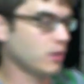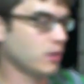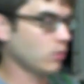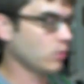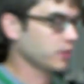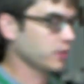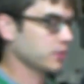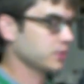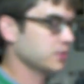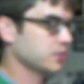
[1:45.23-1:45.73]
it
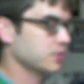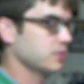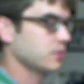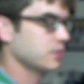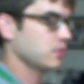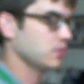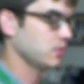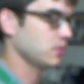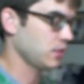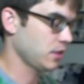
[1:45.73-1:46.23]
works.
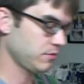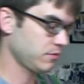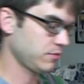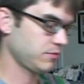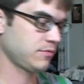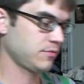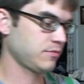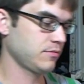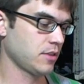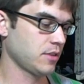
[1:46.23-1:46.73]
I'm
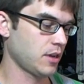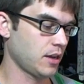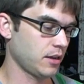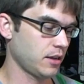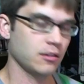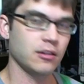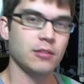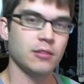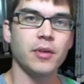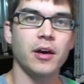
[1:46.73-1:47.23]

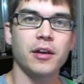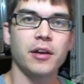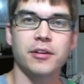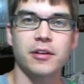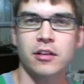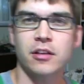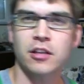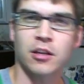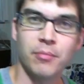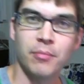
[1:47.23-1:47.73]
not
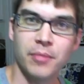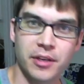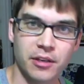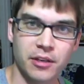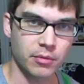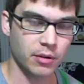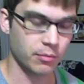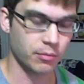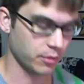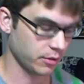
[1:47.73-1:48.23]
a committee
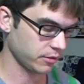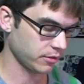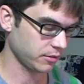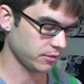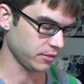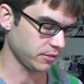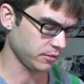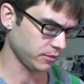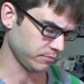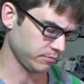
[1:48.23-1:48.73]
member,
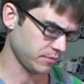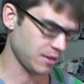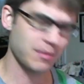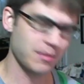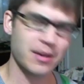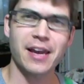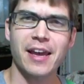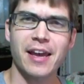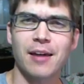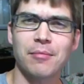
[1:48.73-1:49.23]
or
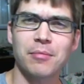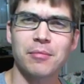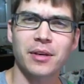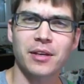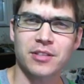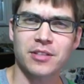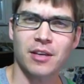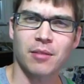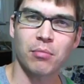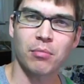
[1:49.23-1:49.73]
maybe I am
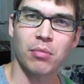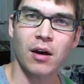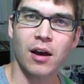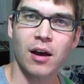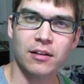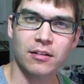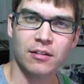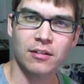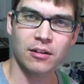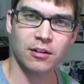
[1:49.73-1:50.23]
because I
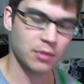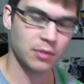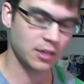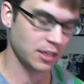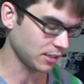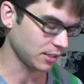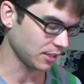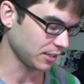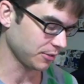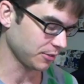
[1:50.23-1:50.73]
bought
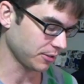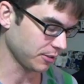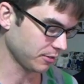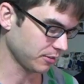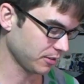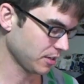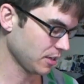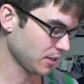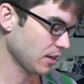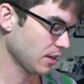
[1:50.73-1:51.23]
Ardbeg. I don't know.
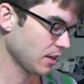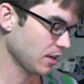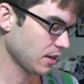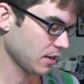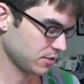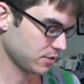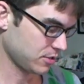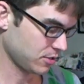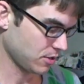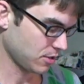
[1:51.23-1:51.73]

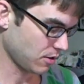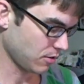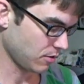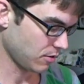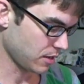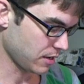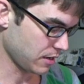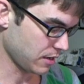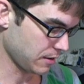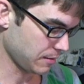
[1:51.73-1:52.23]

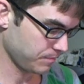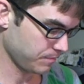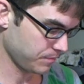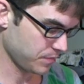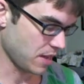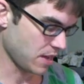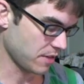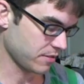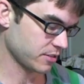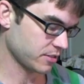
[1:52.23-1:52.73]
So
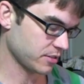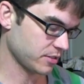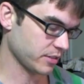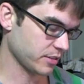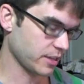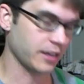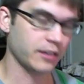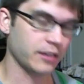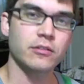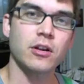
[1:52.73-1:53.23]
yeah, this is
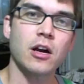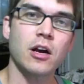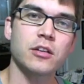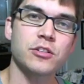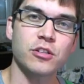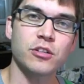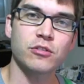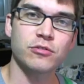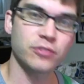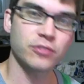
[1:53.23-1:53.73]
like
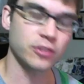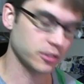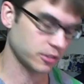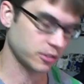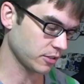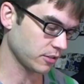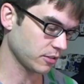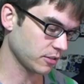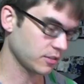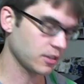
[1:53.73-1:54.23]
non-chill
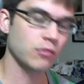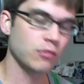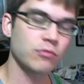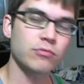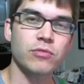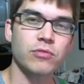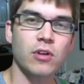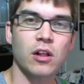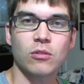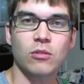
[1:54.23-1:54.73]
filtered. They
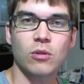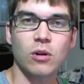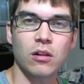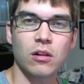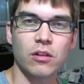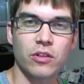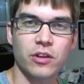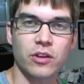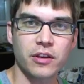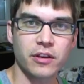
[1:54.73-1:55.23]
follow
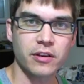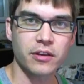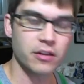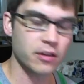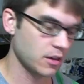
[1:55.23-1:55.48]
all the